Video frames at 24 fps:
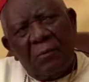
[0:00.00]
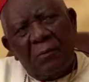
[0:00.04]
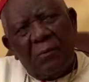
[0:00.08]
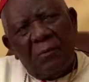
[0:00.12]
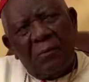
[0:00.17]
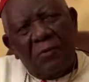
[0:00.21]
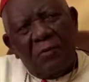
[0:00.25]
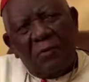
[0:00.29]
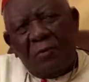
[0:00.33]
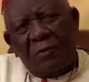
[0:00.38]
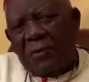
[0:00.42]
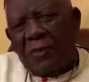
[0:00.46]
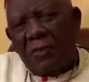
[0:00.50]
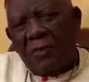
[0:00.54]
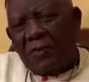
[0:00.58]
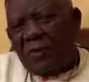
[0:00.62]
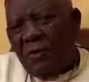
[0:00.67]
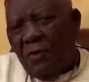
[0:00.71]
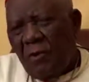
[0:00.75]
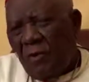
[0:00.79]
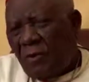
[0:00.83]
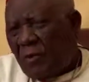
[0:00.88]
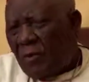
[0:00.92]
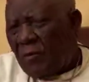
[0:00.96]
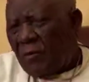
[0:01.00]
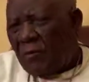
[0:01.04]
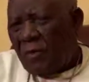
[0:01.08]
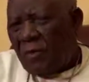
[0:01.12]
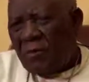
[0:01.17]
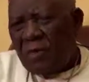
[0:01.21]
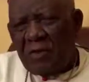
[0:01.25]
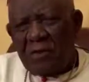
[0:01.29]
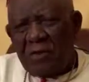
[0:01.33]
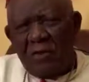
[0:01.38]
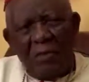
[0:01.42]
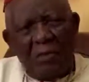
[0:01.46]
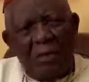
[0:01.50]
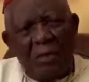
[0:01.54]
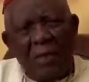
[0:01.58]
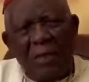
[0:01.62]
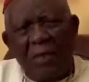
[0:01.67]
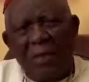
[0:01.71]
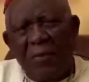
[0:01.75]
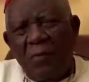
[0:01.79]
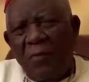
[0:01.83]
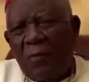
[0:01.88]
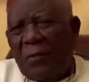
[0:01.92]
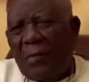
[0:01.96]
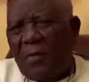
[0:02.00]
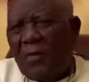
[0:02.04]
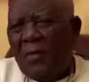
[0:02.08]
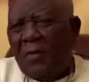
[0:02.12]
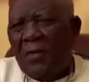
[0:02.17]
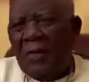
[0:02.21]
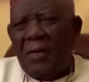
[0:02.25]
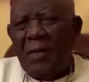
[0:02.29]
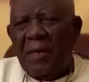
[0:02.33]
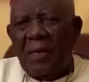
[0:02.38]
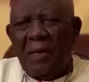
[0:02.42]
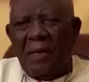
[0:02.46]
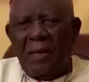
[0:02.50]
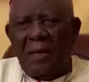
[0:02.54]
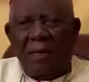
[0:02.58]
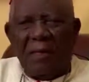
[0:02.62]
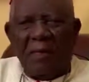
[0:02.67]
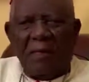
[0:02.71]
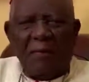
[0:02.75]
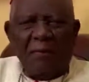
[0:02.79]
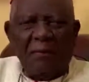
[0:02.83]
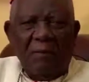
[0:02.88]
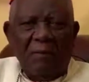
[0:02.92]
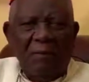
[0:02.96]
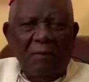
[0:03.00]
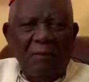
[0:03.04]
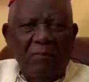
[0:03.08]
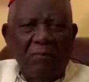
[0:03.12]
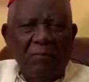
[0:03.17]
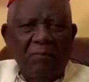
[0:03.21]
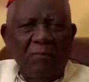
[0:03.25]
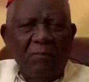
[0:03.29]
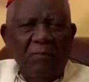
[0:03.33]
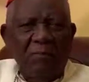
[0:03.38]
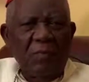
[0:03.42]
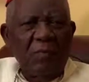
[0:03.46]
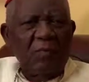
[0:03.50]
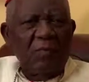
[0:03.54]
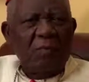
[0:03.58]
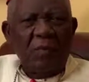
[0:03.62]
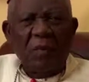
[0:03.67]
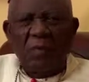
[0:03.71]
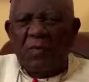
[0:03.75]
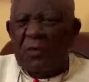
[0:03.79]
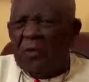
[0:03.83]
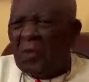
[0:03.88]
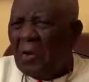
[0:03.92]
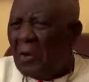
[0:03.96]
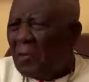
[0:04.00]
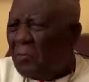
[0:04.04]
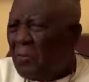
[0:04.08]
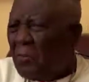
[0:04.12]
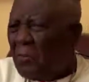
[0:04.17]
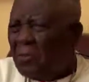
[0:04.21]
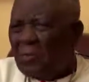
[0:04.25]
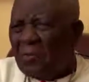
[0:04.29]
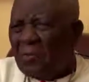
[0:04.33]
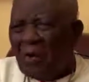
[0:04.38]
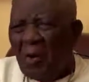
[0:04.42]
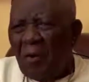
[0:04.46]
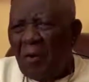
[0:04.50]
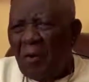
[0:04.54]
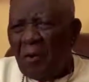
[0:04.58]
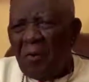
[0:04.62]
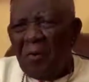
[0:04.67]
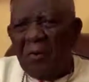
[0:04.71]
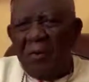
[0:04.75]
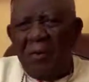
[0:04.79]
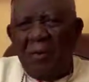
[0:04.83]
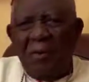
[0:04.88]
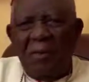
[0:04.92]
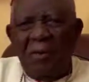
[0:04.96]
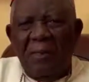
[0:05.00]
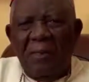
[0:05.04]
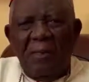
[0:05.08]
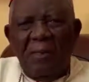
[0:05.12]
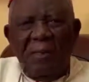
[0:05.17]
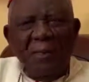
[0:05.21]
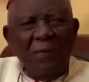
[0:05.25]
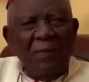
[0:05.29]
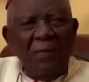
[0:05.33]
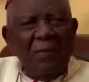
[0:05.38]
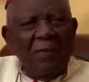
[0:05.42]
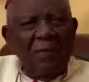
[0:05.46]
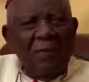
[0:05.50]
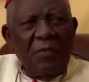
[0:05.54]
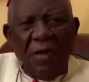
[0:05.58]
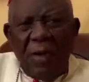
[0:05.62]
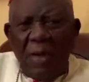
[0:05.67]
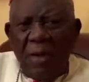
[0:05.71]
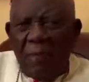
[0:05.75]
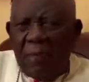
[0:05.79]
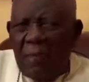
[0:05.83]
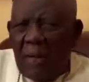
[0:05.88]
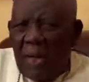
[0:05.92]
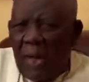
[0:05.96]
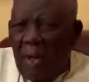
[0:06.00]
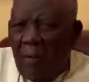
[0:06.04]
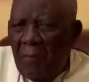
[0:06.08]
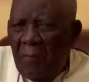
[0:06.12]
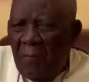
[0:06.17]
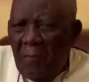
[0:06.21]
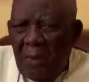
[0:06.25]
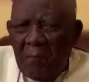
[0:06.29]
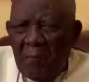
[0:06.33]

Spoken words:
So there's no contradiction anywhere there. It's not double, no. The Amba